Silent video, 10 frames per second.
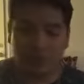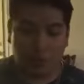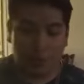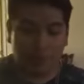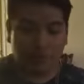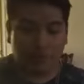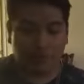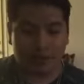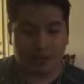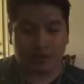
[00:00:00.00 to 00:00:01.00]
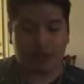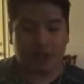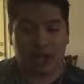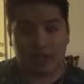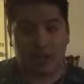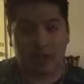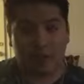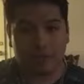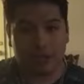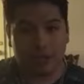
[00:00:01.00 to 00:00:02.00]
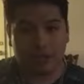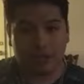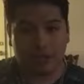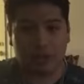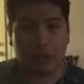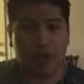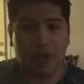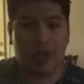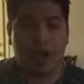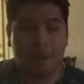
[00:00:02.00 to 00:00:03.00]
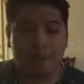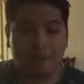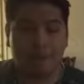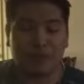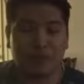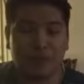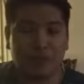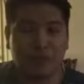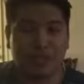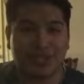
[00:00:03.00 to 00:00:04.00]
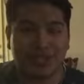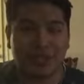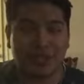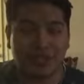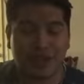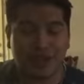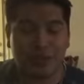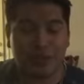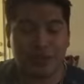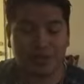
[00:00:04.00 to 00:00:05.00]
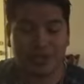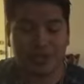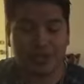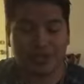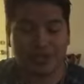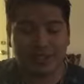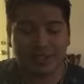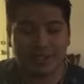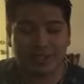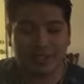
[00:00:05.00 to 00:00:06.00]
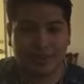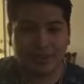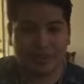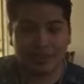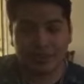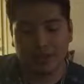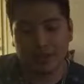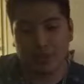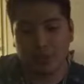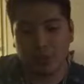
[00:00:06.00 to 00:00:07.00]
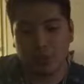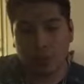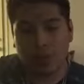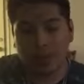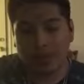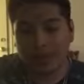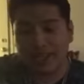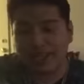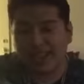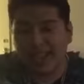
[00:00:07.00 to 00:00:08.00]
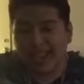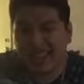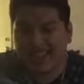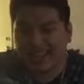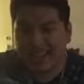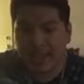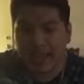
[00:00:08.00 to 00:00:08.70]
when I'm from, as you guys know, I'm from Mexico. Um, we do this little thing, three, the Three Kings Days